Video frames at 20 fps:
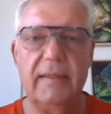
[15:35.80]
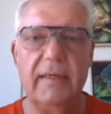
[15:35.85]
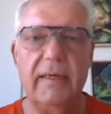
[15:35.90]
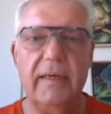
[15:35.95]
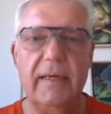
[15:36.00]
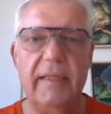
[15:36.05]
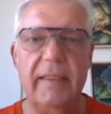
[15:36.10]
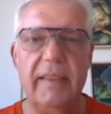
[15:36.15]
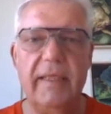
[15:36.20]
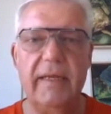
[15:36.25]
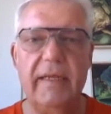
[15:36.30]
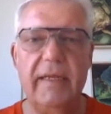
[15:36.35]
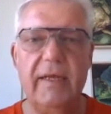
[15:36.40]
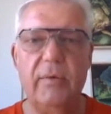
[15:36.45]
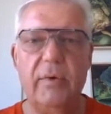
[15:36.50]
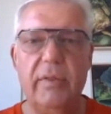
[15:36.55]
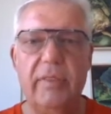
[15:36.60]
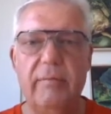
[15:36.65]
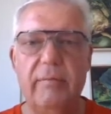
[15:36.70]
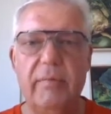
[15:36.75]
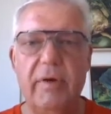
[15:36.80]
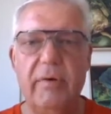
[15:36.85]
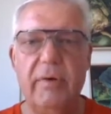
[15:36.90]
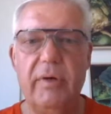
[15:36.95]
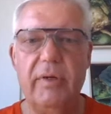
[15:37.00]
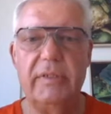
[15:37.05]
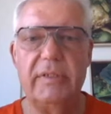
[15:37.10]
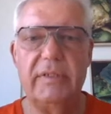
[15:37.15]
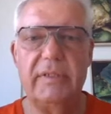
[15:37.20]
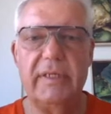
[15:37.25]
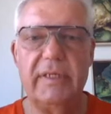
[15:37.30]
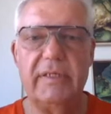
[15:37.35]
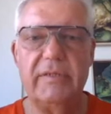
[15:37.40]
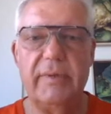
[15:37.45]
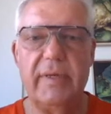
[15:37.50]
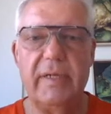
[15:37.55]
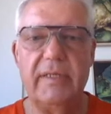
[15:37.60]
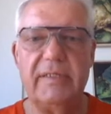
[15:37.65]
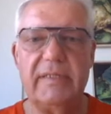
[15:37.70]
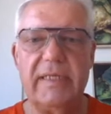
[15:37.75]
And then here with the mirrors as
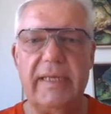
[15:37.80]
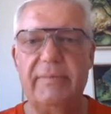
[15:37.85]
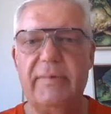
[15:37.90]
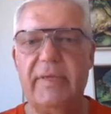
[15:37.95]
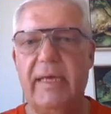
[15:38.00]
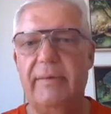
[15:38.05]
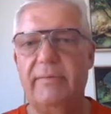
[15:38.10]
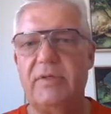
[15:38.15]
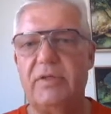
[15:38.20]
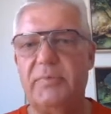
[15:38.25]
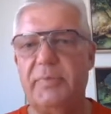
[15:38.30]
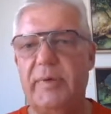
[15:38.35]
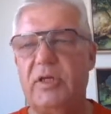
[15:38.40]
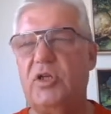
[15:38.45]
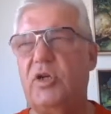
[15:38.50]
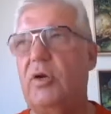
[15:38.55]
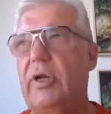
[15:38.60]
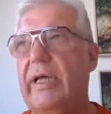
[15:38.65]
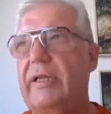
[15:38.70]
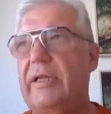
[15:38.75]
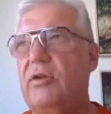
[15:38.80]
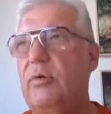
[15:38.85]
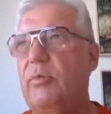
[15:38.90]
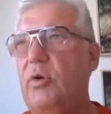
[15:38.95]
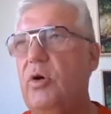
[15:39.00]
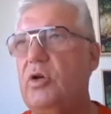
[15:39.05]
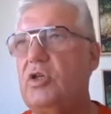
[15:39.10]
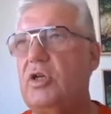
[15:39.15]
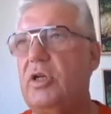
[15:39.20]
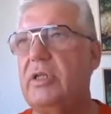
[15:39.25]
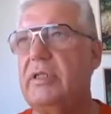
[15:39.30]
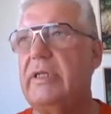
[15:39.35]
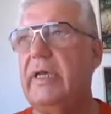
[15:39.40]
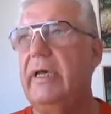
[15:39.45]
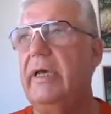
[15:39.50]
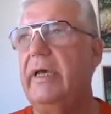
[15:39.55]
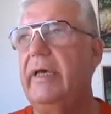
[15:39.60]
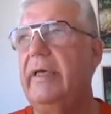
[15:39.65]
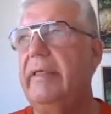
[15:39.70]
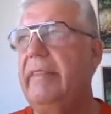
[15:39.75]
well. Sometimes, especially on light commercials,
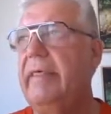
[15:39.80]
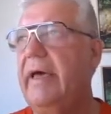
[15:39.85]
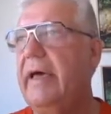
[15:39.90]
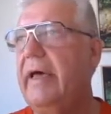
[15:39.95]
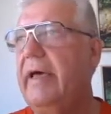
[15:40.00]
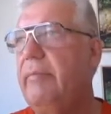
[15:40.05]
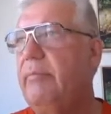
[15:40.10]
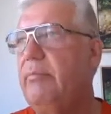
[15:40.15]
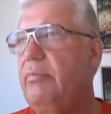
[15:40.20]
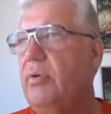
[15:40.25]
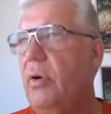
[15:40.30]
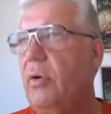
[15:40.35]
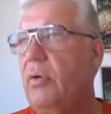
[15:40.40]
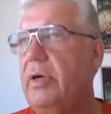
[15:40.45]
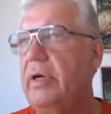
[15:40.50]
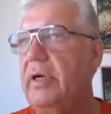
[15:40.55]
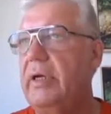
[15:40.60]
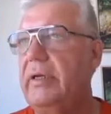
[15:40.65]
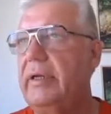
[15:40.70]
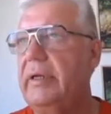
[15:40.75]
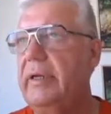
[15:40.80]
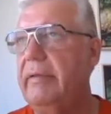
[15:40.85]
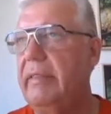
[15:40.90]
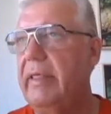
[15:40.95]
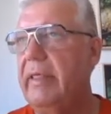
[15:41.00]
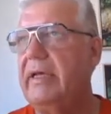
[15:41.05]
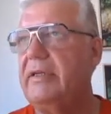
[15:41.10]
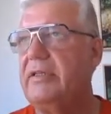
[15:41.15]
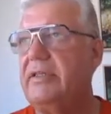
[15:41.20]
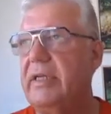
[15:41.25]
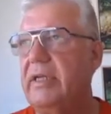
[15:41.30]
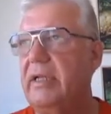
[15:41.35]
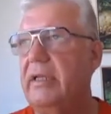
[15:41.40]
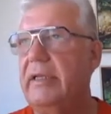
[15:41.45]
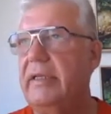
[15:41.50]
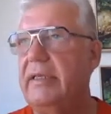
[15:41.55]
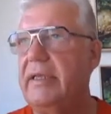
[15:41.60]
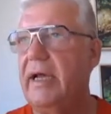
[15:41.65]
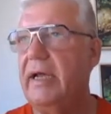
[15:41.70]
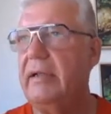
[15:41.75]
they're broken. They're still
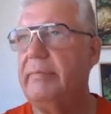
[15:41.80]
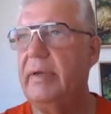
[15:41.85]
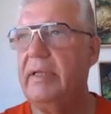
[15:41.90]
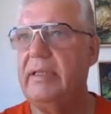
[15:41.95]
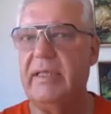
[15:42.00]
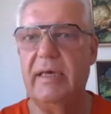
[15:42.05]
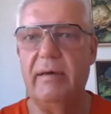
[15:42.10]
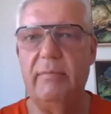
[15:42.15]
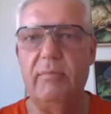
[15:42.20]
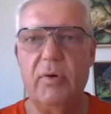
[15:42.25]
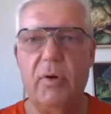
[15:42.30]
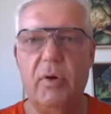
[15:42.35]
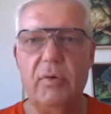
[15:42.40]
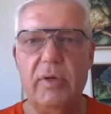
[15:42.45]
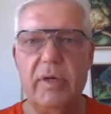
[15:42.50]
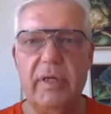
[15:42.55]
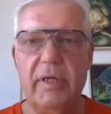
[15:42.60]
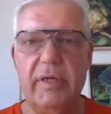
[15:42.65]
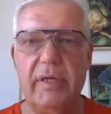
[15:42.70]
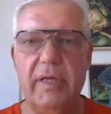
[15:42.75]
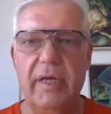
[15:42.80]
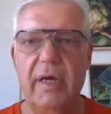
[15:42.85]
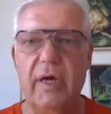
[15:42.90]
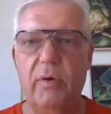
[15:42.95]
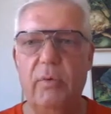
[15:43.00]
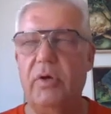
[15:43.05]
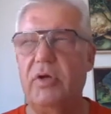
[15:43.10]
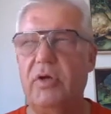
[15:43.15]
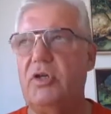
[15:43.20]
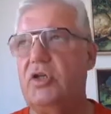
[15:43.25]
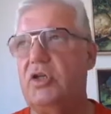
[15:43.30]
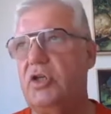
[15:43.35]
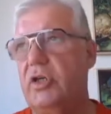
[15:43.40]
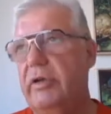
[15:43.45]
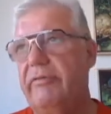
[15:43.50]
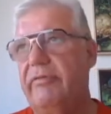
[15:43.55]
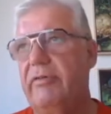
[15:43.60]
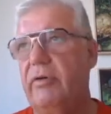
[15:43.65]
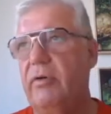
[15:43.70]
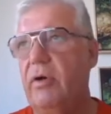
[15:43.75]
intact, but they're broken, which
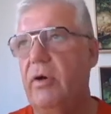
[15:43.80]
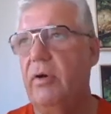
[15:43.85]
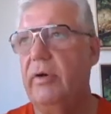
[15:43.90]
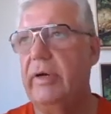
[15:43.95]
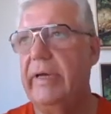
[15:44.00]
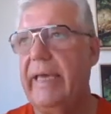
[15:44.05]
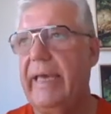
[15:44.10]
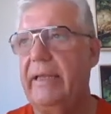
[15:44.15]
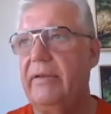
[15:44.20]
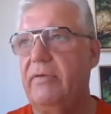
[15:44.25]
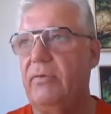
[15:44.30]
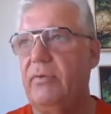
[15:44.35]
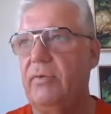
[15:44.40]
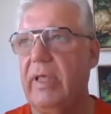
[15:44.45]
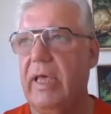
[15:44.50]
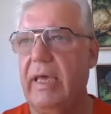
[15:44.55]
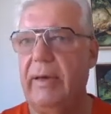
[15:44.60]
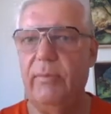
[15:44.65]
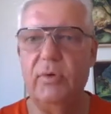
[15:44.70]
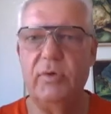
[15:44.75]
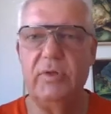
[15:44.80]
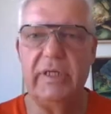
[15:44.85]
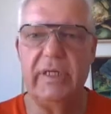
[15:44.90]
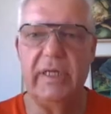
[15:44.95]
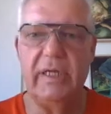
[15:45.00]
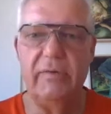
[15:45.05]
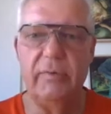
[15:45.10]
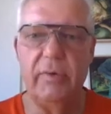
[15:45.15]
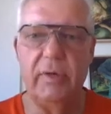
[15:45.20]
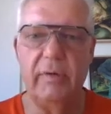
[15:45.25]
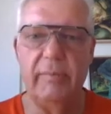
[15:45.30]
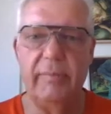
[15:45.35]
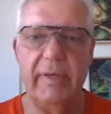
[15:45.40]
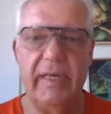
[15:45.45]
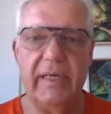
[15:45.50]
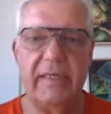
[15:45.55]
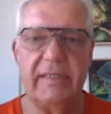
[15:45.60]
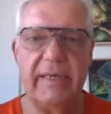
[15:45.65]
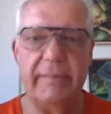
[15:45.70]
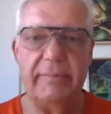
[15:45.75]
if you go again through the MOT, it will not be
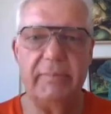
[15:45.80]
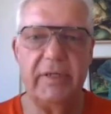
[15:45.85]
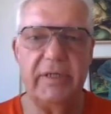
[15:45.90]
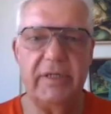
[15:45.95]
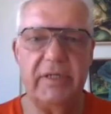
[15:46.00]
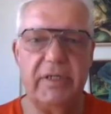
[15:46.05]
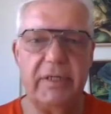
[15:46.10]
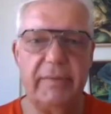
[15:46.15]
accepted.